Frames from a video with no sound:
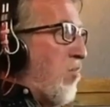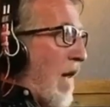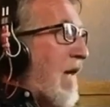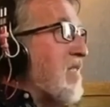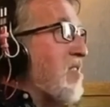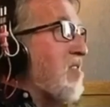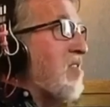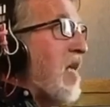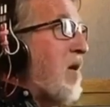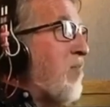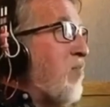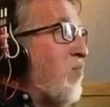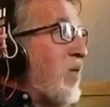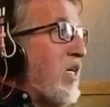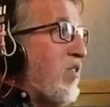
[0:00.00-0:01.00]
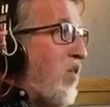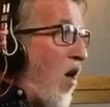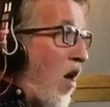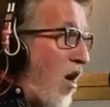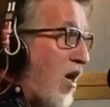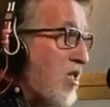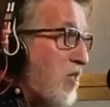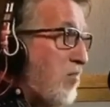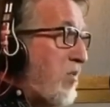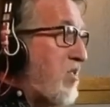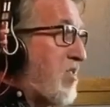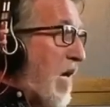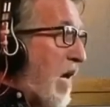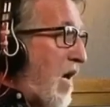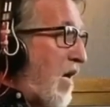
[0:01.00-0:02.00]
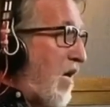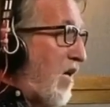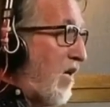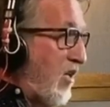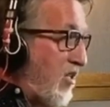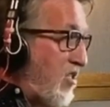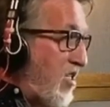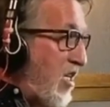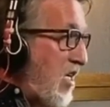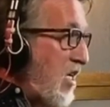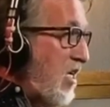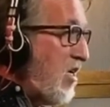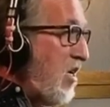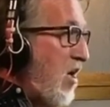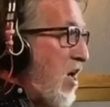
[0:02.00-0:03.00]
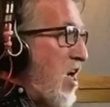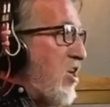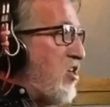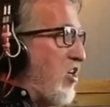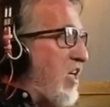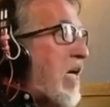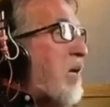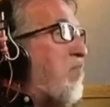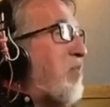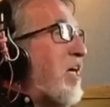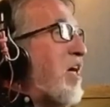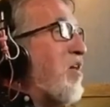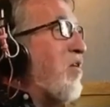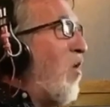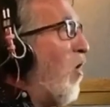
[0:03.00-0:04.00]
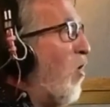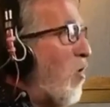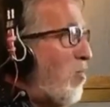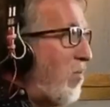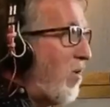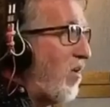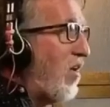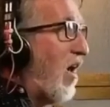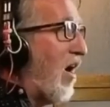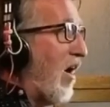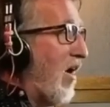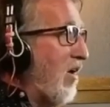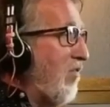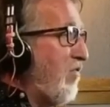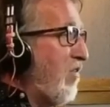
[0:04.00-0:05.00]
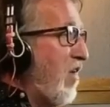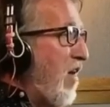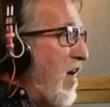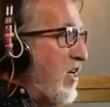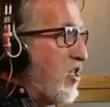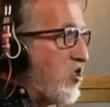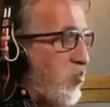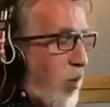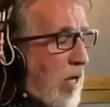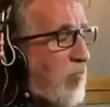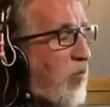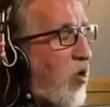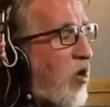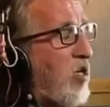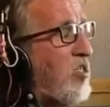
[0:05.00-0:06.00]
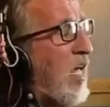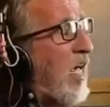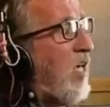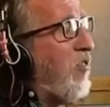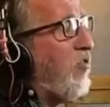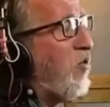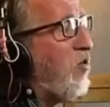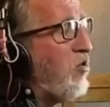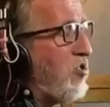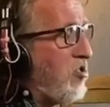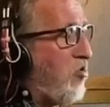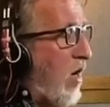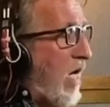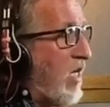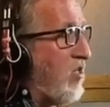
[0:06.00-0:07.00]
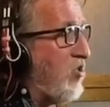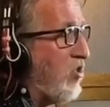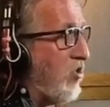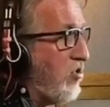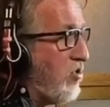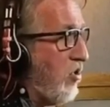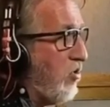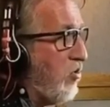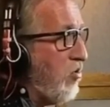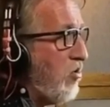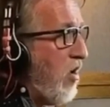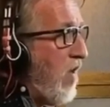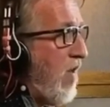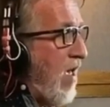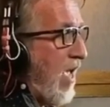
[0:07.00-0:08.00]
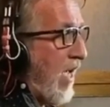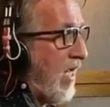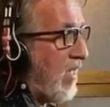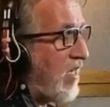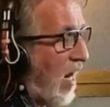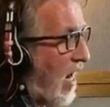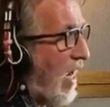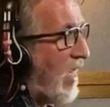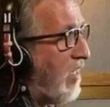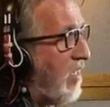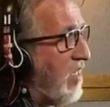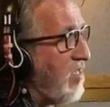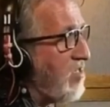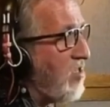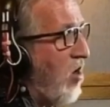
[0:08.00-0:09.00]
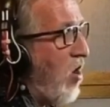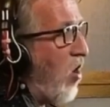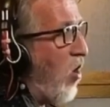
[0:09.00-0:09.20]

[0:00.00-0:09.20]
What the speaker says: Bless them with hospitality to keep their hope alive. Just one more day through strangers who in kindness